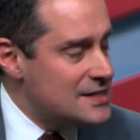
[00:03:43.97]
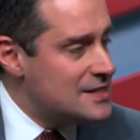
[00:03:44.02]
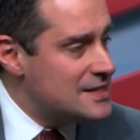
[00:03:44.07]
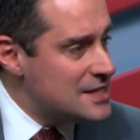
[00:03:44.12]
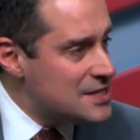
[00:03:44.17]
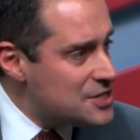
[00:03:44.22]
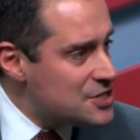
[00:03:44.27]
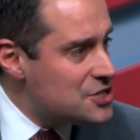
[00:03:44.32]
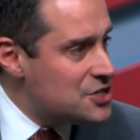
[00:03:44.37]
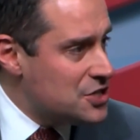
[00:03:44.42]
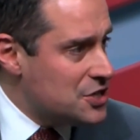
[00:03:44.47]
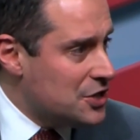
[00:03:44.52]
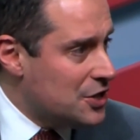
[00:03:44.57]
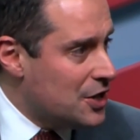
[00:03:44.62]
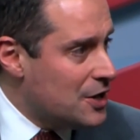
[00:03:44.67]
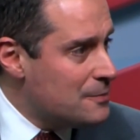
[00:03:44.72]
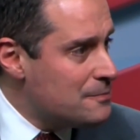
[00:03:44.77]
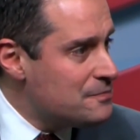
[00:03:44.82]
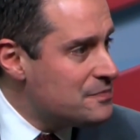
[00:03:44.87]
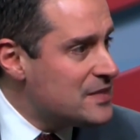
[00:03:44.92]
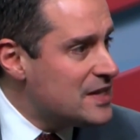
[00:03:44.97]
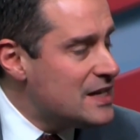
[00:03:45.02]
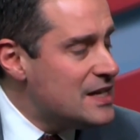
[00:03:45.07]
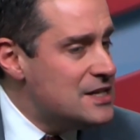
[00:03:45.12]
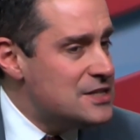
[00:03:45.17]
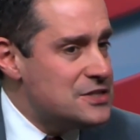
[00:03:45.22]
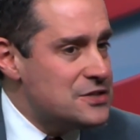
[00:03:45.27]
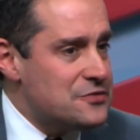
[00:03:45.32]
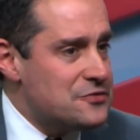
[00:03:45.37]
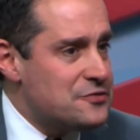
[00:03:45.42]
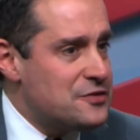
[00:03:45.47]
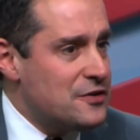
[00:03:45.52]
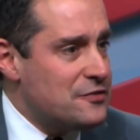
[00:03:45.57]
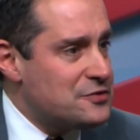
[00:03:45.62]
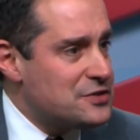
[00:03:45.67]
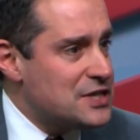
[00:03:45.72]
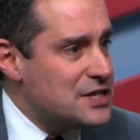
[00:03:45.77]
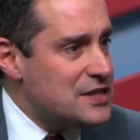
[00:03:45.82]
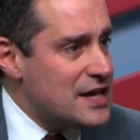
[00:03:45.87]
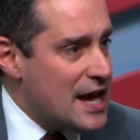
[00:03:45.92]
this year is the
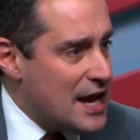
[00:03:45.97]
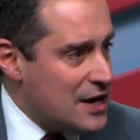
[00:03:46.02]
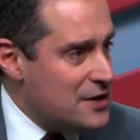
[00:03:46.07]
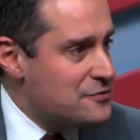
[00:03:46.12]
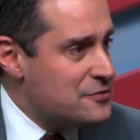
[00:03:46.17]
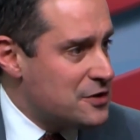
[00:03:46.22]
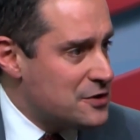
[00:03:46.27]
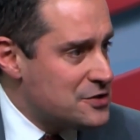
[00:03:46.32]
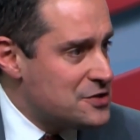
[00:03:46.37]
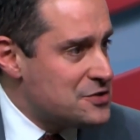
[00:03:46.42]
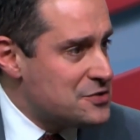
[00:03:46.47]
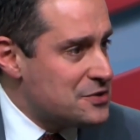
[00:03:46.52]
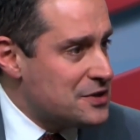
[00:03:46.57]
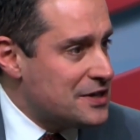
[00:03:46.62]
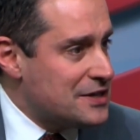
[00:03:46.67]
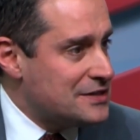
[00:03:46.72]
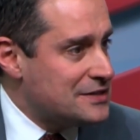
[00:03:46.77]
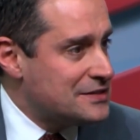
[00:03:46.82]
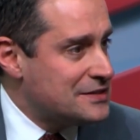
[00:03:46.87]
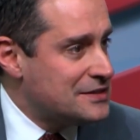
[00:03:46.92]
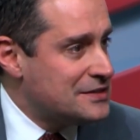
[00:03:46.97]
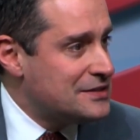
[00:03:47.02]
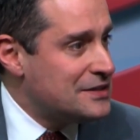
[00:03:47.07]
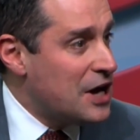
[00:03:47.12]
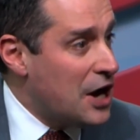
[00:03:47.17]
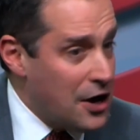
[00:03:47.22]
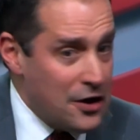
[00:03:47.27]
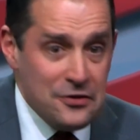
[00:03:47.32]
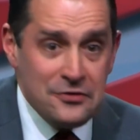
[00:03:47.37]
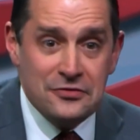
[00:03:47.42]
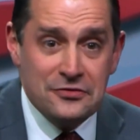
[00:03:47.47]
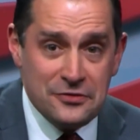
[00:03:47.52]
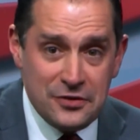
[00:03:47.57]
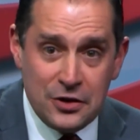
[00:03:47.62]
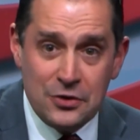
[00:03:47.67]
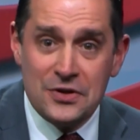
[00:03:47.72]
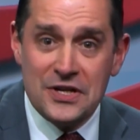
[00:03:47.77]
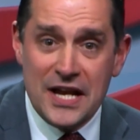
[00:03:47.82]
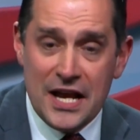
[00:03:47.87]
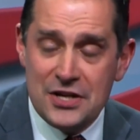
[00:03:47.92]
50th anniversary of the
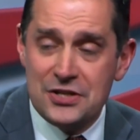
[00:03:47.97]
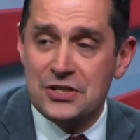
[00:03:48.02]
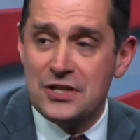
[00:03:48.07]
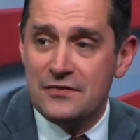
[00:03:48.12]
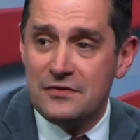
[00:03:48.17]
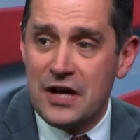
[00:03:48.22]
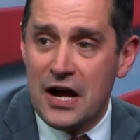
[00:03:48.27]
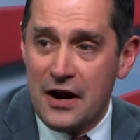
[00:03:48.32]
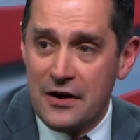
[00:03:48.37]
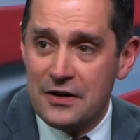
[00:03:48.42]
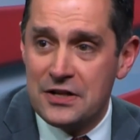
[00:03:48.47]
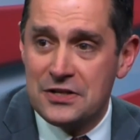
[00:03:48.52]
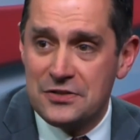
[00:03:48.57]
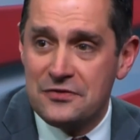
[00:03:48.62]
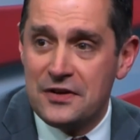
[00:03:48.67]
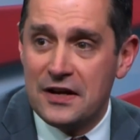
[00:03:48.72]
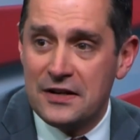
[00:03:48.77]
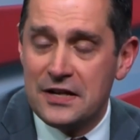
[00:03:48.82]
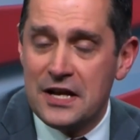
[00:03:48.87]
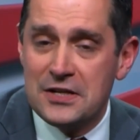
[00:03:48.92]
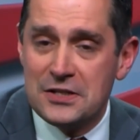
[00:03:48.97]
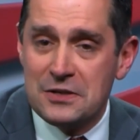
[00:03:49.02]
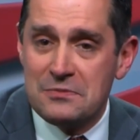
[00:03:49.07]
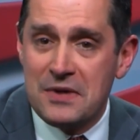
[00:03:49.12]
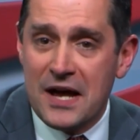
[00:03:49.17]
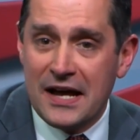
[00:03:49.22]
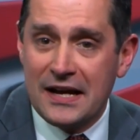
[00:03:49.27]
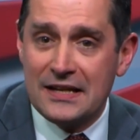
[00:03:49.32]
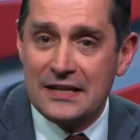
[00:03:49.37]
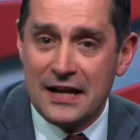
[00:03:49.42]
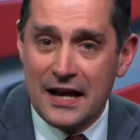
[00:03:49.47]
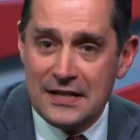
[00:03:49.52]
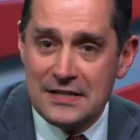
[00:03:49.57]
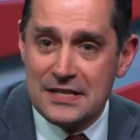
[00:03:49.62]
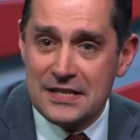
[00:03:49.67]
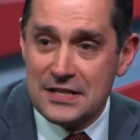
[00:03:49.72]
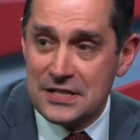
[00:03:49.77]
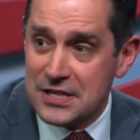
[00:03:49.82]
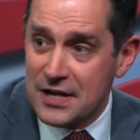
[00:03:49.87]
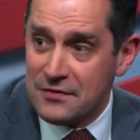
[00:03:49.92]
creation of the Heritage Foundation back in
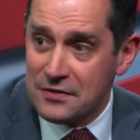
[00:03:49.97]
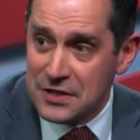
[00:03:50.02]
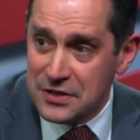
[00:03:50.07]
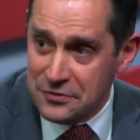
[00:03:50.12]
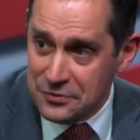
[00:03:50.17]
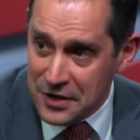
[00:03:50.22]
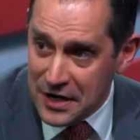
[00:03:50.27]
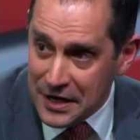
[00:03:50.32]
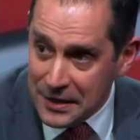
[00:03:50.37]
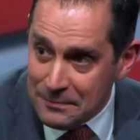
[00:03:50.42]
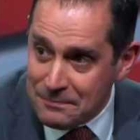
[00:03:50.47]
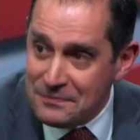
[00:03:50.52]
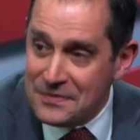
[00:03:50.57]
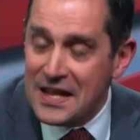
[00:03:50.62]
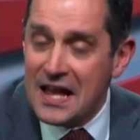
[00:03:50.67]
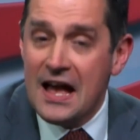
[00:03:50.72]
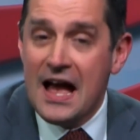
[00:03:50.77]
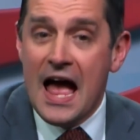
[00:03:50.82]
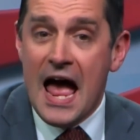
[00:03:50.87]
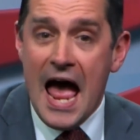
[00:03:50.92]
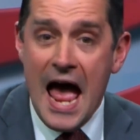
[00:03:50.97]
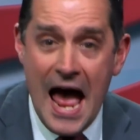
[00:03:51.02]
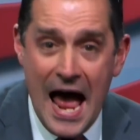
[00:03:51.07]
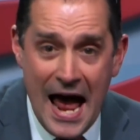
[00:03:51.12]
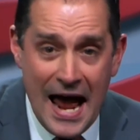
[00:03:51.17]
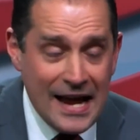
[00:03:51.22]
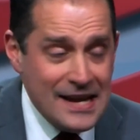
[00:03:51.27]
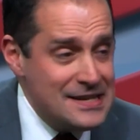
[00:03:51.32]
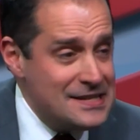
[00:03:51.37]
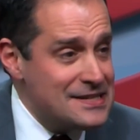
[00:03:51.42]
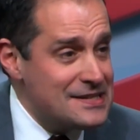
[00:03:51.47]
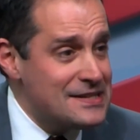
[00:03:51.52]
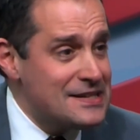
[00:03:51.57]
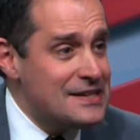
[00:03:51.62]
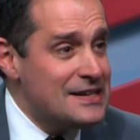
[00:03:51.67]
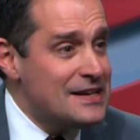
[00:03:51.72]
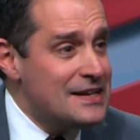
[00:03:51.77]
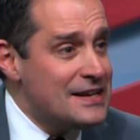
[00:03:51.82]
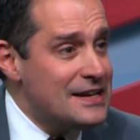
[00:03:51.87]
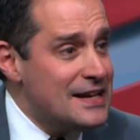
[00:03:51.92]
1973. And
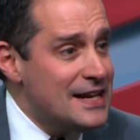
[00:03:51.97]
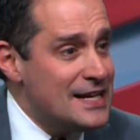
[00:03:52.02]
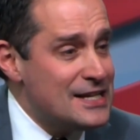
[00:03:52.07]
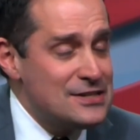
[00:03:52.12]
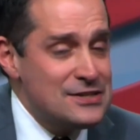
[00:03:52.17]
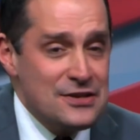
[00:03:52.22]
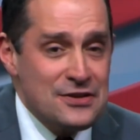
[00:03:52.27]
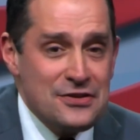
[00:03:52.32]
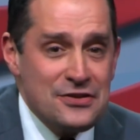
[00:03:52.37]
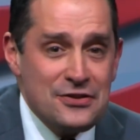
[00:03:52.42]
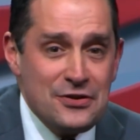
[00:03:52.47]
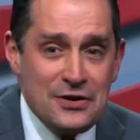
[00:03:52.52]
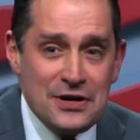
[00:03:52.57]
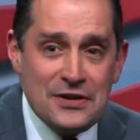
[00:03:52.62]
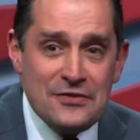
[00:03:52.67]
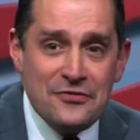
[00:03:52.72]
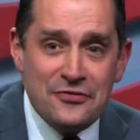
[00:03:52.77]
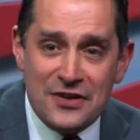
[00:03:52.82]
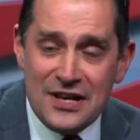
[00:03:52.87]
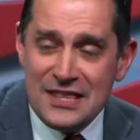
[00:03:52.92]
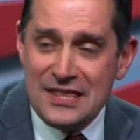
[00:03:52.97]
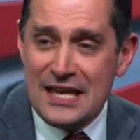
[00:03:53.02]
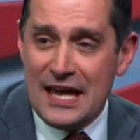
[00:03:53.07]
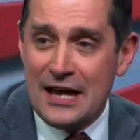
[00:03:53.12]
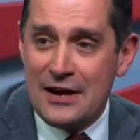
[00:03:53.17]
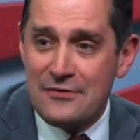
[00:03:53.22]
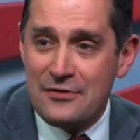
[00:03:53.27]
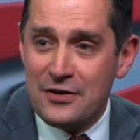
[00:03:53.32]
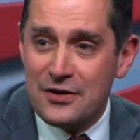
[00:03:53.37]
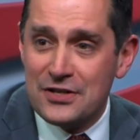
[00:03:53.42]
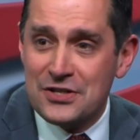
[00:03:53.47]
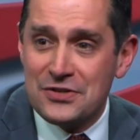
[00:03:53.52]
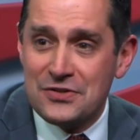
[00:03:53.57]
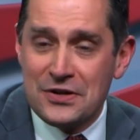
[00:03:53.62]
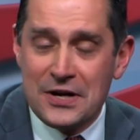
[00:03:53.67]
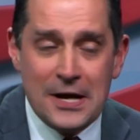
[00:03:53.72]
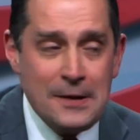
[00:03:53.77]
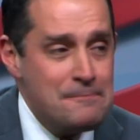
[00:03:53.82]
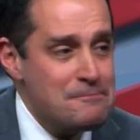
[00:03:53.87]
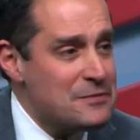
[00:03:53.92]
it's the 35th
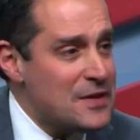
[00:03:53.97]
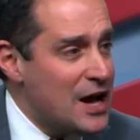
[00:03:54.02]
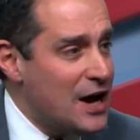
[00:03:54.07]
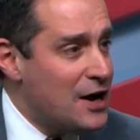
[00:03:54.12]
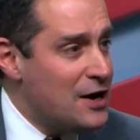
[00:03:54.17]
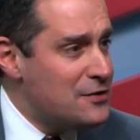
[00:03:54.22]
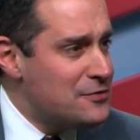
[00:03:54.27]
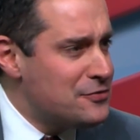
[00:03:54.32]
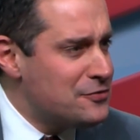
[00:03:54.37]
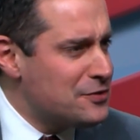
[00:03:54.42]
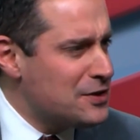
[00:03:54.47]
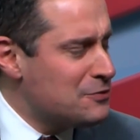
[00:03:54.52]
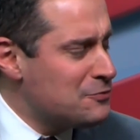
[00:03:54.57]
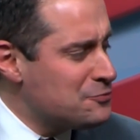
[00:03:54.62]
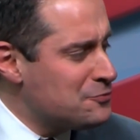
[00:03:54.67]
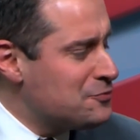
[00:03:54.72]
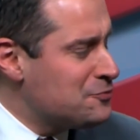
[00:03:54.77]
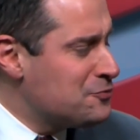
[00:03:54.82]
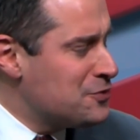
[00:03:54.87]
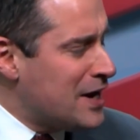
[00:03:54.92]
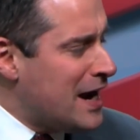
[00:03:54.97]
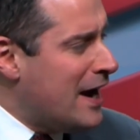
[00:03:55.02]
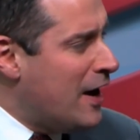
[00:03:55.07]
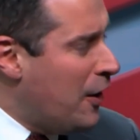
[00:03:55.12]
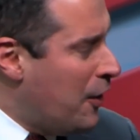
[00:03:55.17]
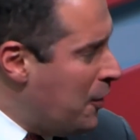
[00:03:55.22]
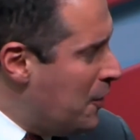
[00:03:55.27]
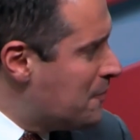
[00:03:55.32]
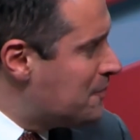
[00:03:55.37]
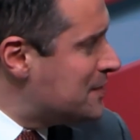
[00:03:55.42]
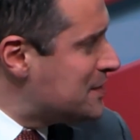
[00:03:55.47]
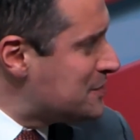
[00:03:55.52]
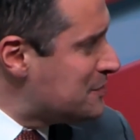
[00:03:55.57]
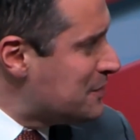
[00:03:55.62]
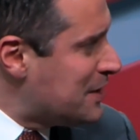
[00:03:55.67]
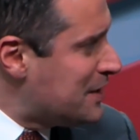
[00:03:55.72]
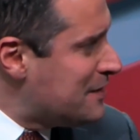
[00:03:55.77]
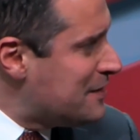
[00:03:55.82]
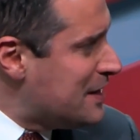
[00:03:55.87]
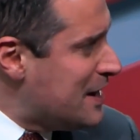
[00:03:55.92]
anniversary of what I hope is
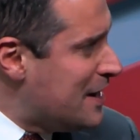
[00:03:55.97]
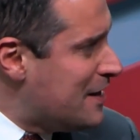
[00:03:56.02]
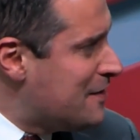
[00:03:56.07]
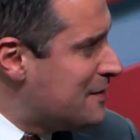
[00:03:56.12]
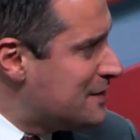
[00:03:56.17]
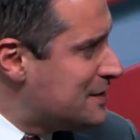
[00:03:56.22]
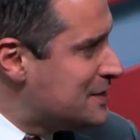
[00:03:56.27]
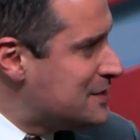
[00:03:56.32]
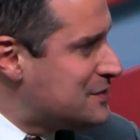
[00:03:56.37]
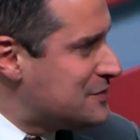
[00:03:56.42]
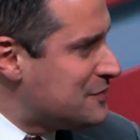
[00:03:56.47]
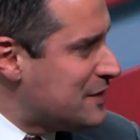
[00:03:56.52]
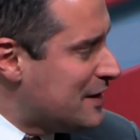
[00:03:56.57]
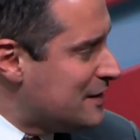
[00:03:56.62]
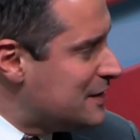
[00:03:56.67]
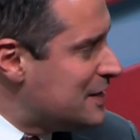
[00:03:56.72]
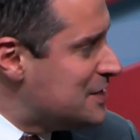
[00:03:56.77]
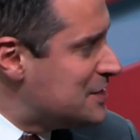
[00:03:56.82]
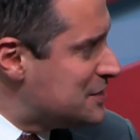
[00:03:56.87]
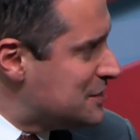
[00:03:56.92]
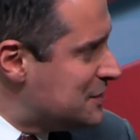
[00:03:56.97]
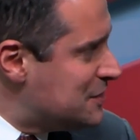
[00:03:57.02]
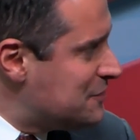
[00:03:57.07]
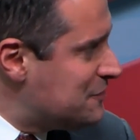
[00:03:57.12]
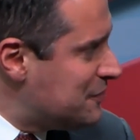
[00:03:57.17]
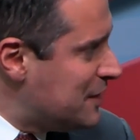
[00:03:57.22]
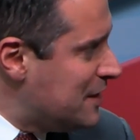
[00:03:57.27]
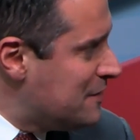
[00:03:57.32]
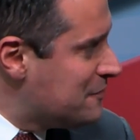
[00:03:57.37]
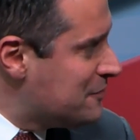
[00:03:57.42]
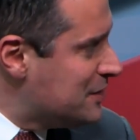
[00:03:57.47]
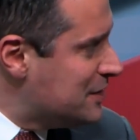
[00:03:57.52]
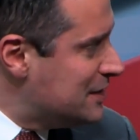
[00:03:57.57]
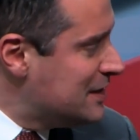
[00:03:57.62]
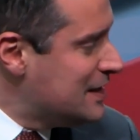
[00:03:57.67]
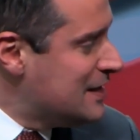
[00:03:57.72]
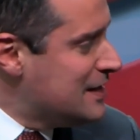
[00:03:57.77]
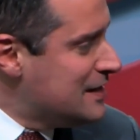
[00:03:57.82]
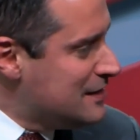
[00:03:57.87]
one of the Heritage Foundation's favorite